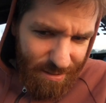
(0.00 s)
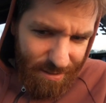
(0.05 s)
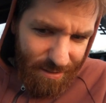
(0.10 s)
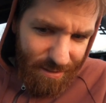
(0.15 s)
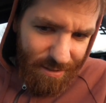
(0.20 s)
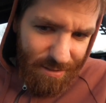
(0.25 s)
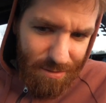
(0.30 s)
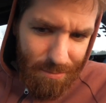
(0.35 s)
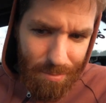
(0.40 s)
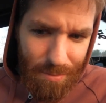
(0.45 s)
the
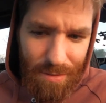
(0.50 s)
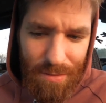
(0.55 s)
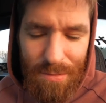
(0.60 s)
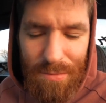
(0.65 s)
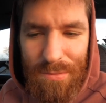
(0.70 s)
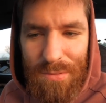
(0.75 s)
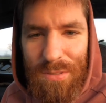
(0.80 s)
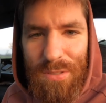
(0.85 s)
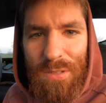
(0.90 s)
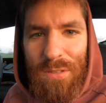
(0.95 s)
clutch
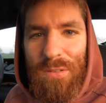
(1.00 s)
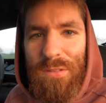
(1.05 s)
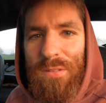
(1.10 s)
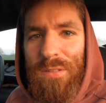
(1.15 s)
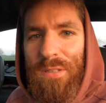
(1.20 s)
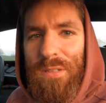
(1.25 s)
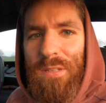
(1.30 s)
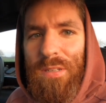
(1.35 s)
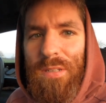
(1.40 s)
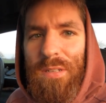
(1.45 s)
pedal. So
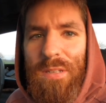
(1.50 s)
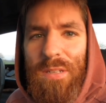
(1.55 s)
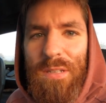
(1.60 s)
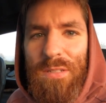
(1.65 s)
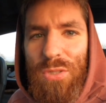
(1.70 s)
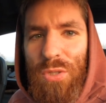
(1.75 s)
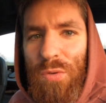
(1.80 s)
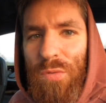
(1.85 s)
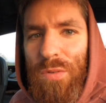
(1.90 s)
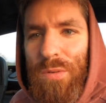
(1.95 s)

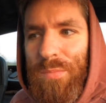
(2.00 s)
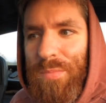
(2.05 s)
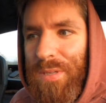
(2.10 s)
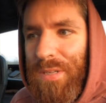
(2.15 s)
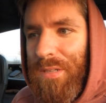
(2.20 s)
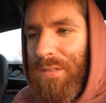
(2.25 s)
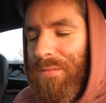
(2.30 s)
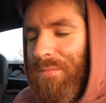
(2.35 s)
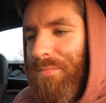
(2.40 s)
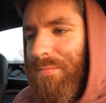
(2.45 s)
drove it
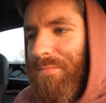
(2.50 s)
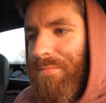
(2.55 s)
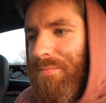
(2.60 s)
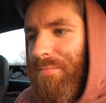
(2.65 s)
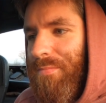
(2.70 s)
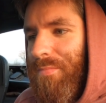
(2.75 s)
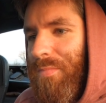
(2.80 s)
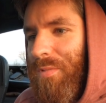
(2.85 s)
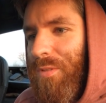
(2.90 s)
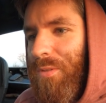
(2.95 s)
about
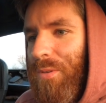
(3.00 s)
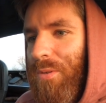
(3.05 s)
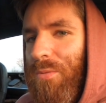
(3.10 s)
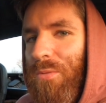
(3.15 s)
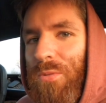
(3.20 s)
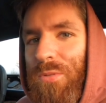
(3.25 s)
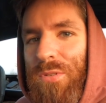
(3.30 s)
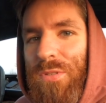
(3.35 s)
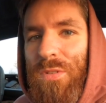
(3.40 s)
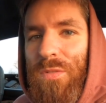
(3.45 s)

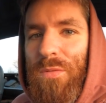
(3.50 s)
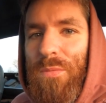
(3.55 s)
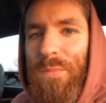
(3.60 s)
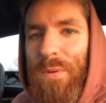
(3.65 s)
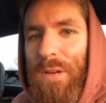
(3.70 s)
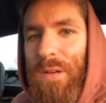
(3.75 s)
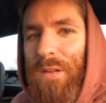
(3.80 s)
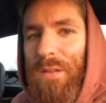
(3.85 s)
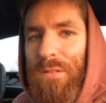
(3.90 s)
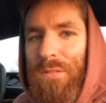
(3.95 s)
3/4 of a
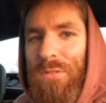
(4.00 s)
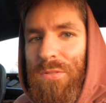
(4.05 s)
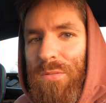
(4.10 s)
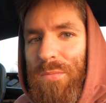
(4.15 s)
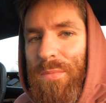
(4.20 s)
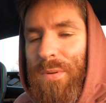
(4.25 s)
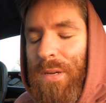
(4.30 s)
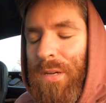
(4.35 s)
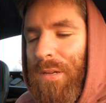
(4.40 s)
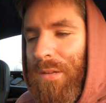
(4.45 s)
mile to a
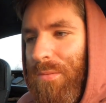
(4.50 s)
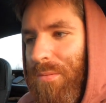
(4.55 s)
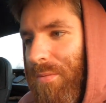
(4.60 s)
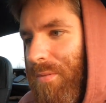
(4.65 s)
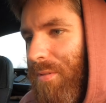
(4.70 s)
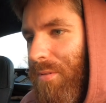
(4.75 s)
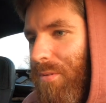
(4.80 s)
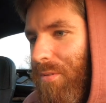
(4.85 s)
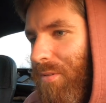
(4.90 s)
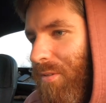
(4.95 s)
mile
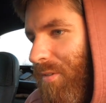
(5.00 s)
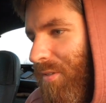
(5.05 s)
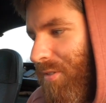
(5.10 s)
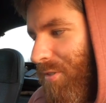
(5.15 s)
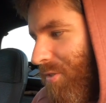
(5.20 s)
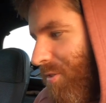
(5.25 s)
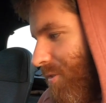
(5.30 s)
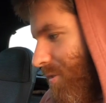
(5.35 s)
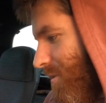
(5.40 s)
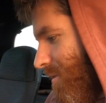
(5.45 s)
with no
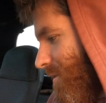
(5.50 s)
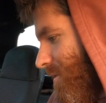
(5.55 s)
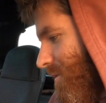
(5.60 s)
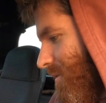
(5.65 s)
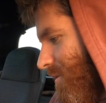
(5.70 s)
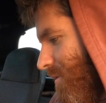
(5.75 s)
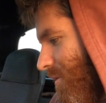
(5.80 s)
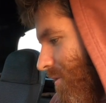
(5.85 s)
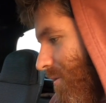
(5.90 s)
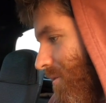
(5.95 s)
clutch.
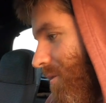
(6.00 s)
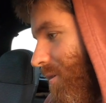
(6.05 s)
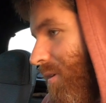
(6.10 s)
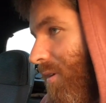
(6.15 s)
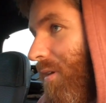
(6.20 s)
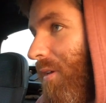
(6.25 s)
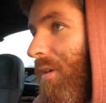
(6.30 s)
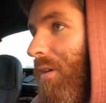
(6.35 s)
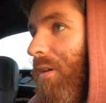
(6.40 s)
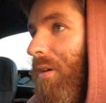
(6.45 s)
So
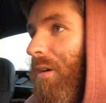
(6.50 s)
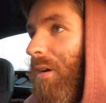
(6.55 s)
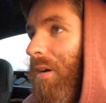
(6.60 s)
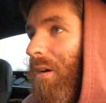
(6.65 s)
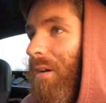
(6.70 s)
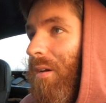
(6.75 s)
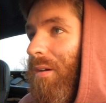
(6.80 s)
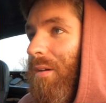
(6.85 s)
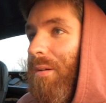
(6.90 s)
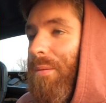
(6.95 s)

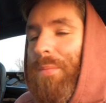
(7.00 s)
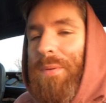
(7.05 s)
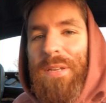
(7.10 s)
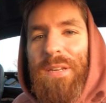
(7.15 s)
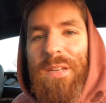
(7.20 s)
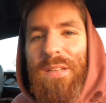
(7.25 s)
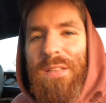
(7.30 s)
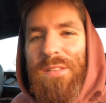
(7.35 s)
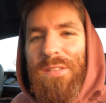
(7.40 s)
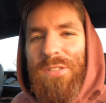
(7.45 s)
I'm gonna
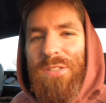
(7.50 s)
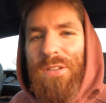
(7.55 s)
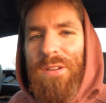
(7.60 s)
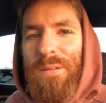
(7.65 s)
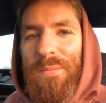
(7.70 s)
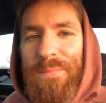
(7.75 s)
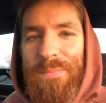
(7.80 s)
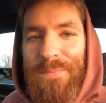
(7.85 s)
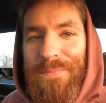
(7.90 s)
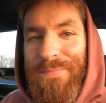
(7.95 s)
get in the
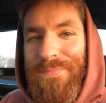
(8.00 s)
shop.